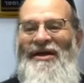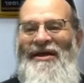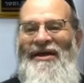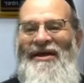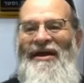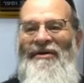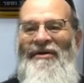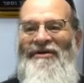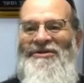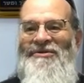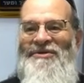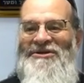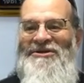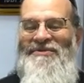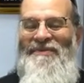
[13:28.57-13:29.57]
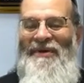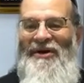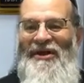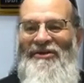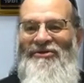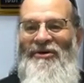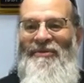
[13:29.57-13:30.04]
Again, a Rav should be
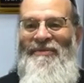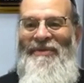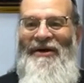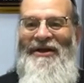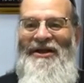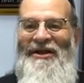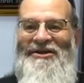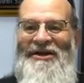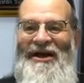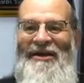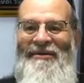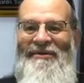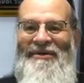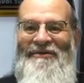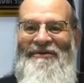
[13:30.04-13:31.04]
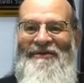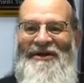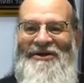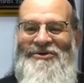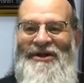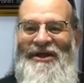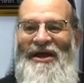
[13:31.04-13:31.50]
spoken to about each item
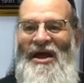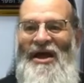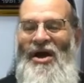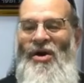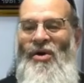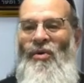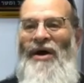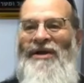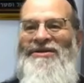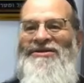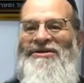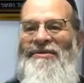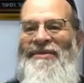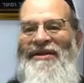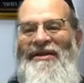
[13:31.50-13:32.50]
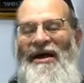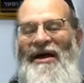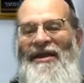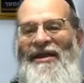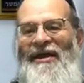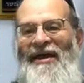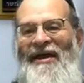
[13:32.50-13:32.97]
individually. What should be
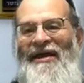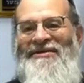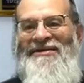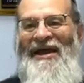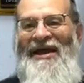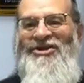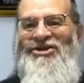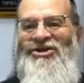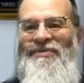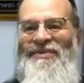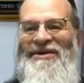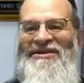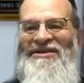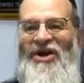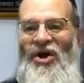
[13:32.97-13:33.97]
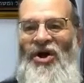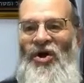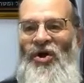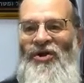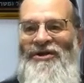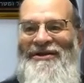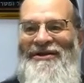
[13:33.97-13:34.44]
done is that it should be
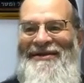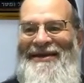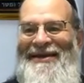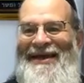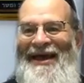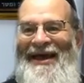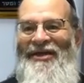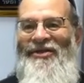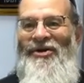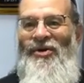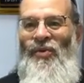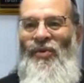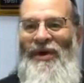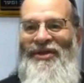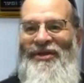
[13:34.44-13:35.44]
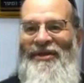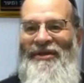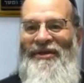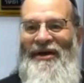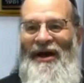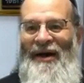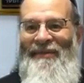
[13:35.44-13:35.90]
sold together with
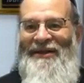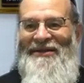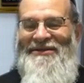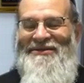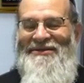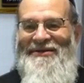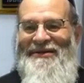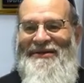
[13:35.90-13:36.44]
the chometz.